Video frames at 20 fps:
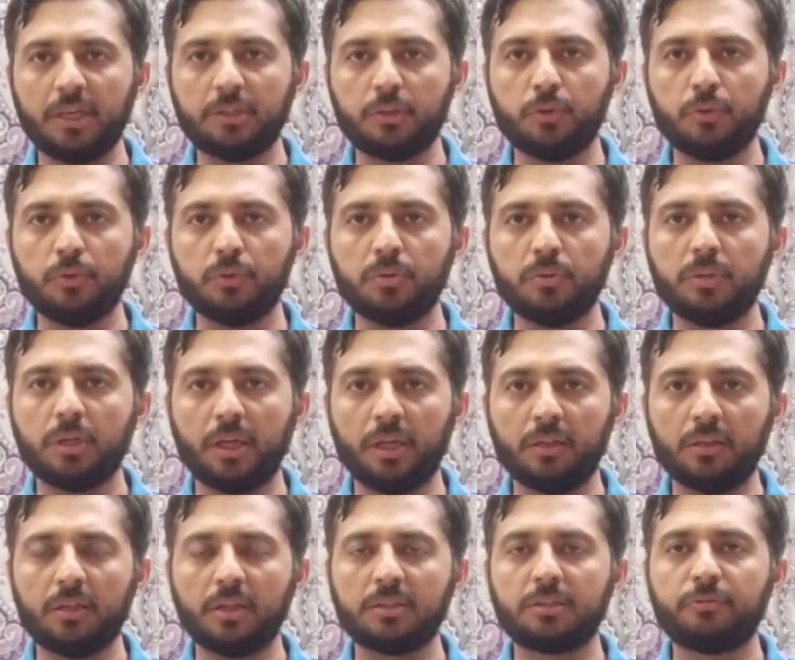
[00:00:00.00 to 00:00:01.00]
tuned in
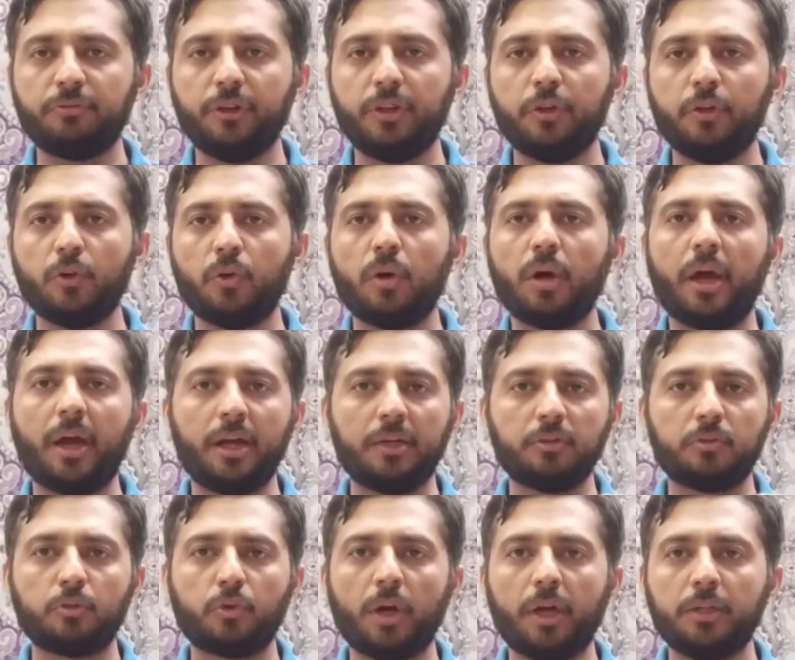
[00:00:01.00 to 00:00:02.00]
this video
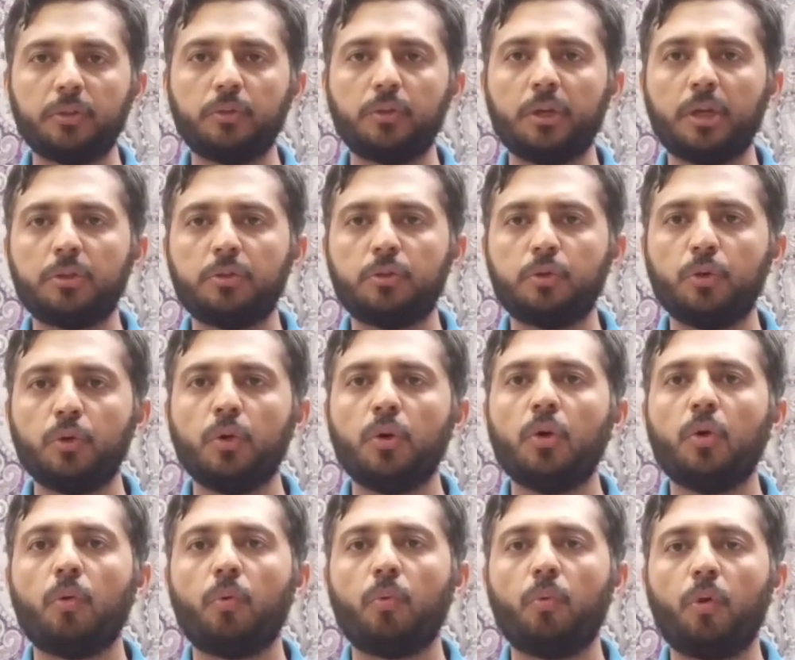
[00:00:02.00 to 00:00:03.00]
and try to get to
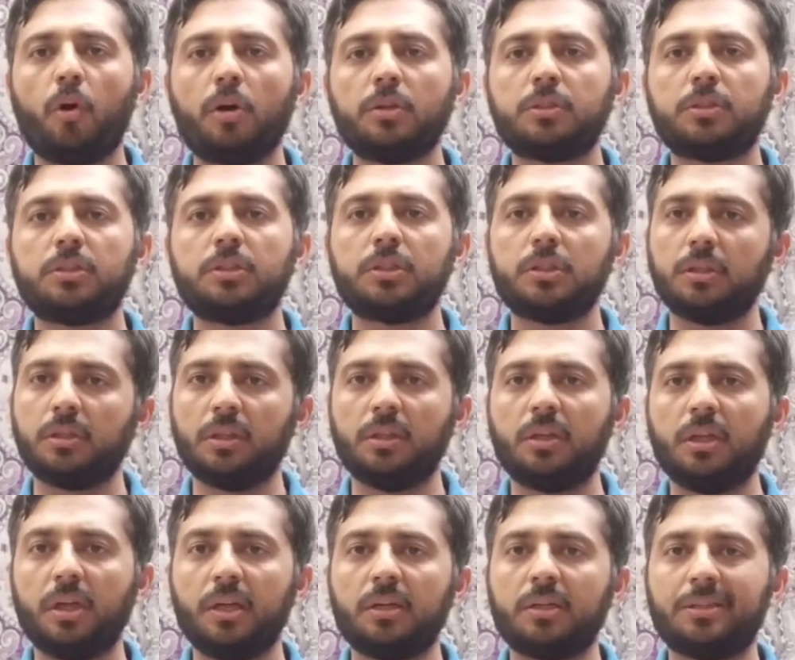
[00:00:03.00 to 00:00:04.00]
watch
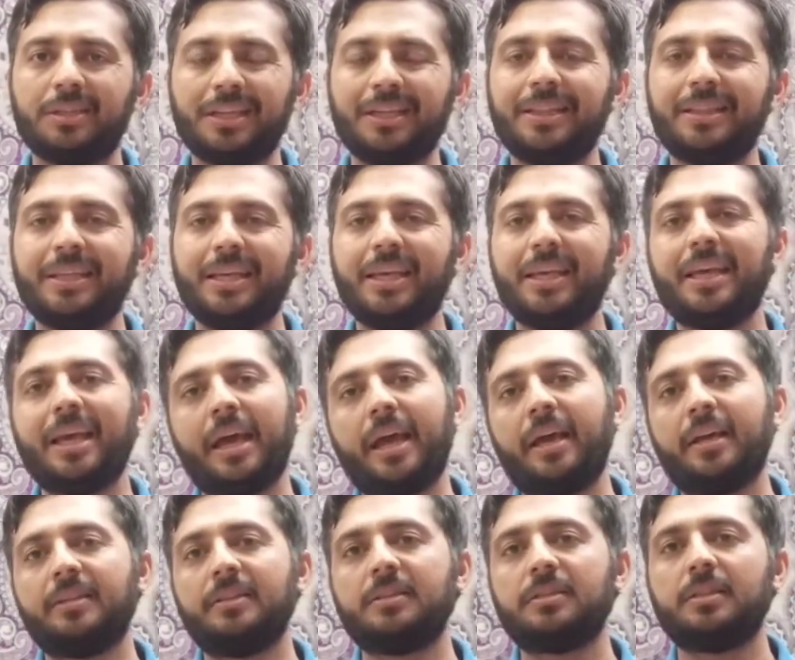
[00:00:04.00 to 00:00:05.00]
till the
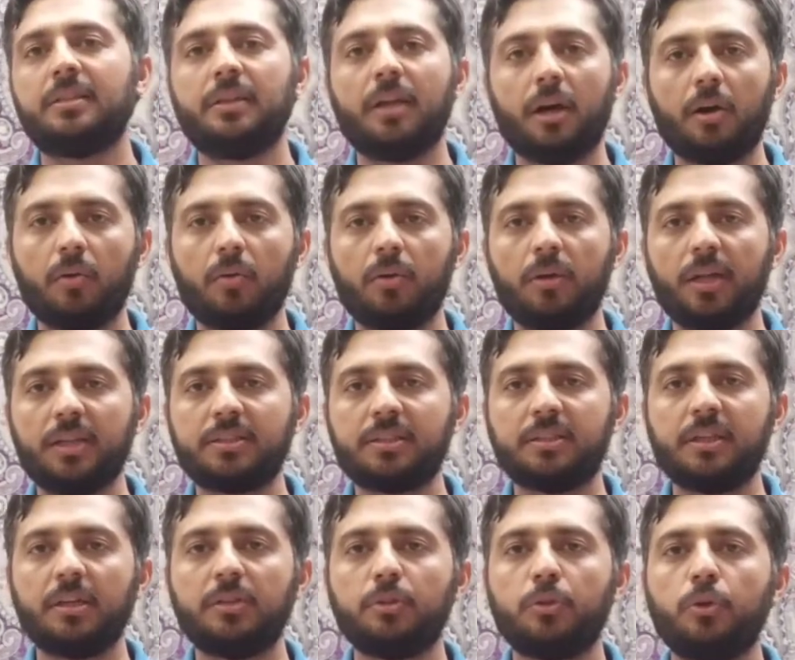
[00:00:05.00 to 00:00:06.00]
end. Now let's
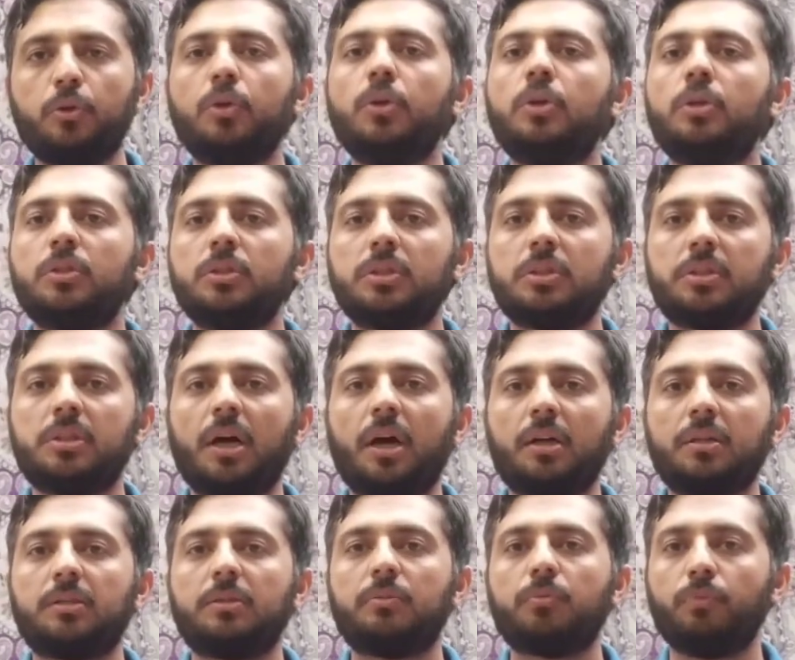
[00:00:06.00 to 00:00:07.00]
get to
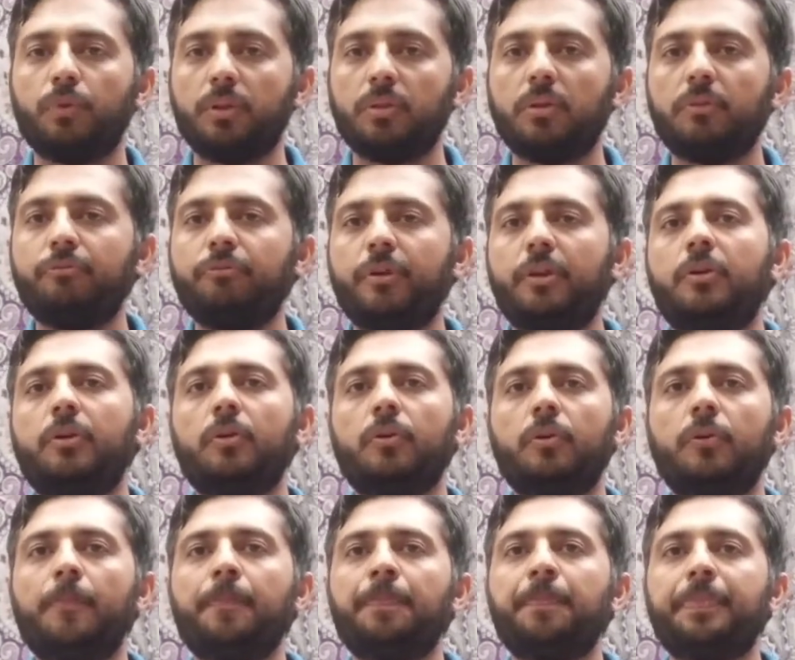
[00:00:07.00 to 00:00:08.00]
start with the video.
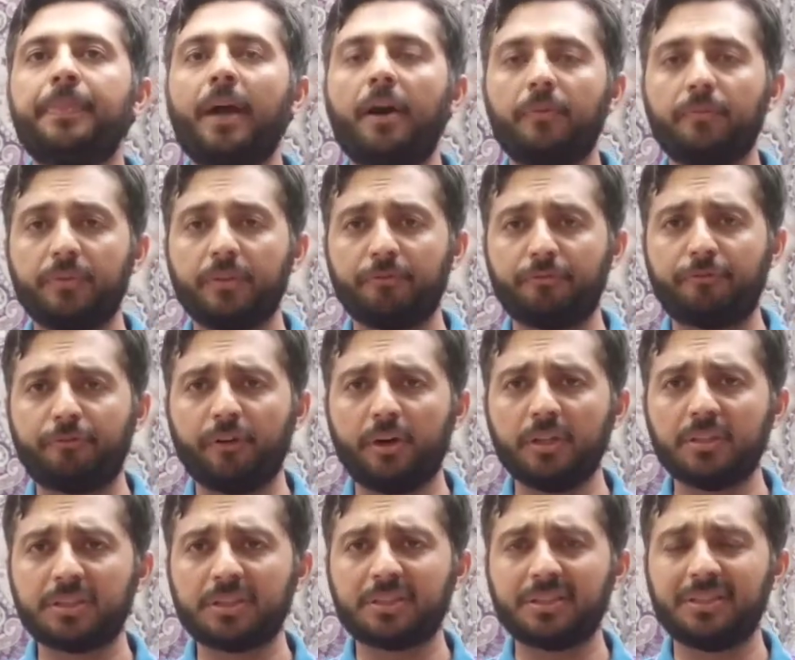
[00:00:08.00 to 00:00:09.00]
Now the
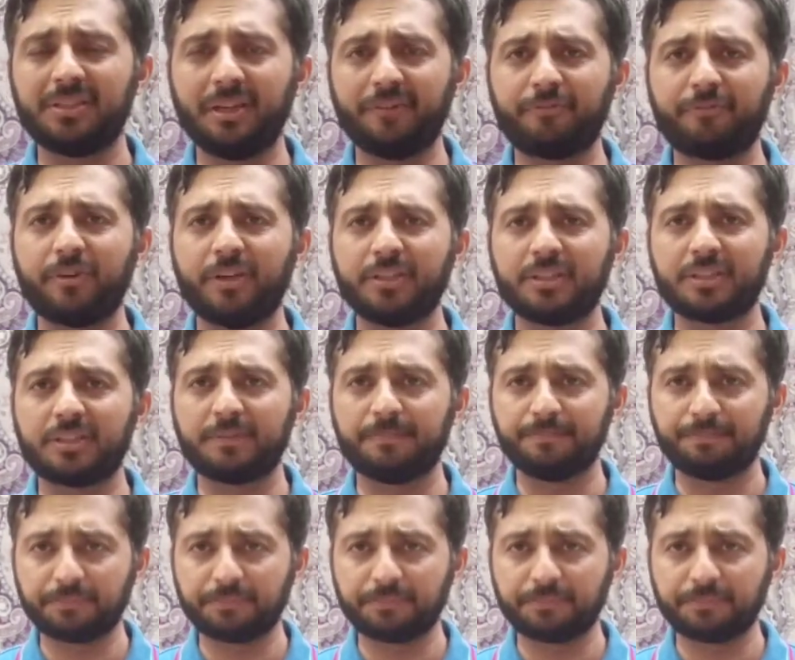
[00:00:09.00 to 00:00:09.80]
first difference